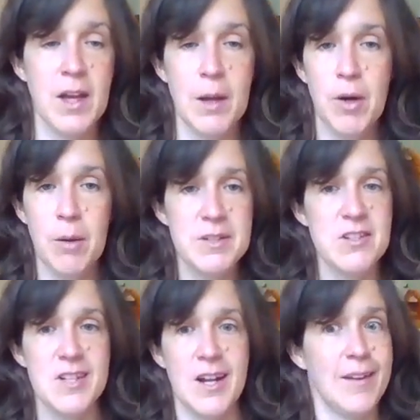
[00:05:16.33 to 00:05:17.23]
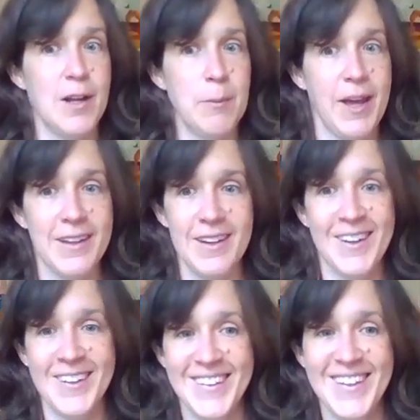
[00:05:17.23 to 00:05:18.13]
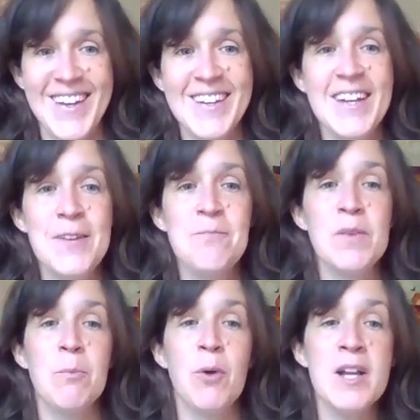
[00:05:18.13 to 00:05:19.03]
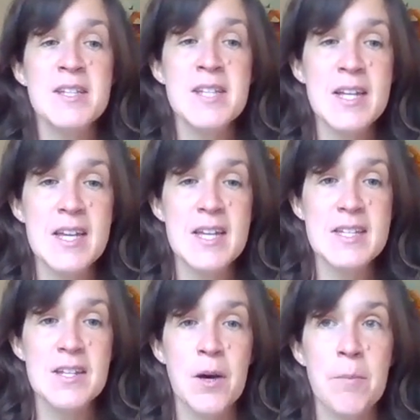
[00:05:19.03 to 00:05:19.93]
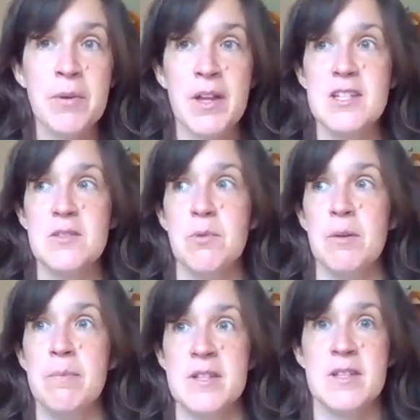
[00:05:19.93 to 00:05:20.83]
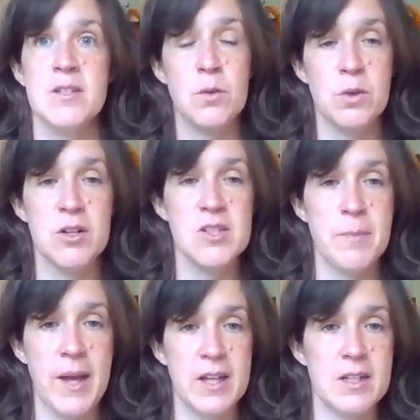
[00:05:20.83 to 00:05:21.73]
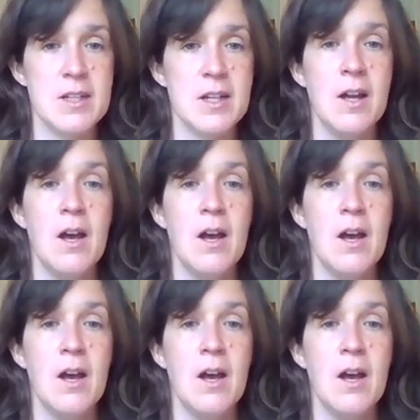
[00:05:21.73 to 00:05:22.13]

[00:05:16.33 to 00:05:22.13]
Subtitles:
I promise there's not a lot of math here. Pricing is a place where business owners spend